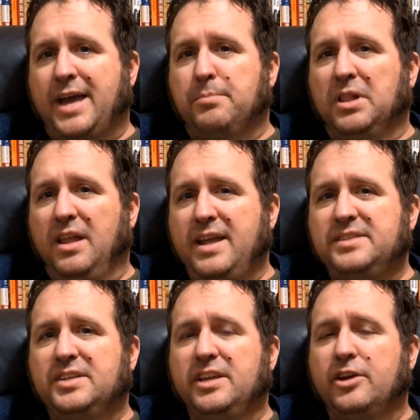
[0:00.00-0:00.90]
had a
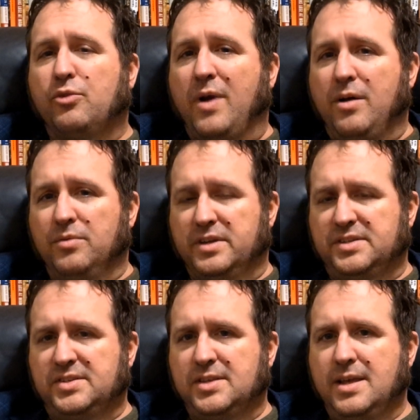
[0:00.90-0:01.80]
plan to get around
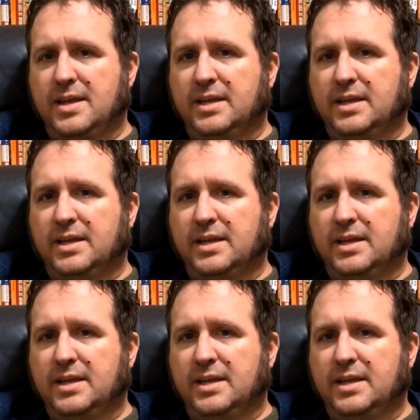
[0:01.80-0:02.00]
this.